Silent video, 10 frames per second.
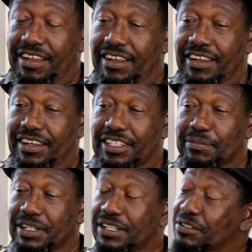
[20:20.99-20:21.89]
I
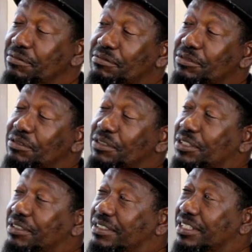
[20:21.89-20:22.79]
spent over
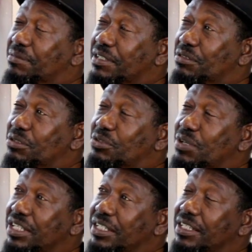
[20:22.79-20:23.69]

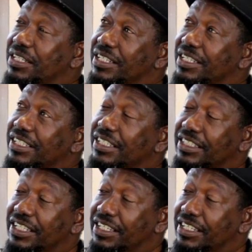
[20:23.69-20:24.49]
20 years there.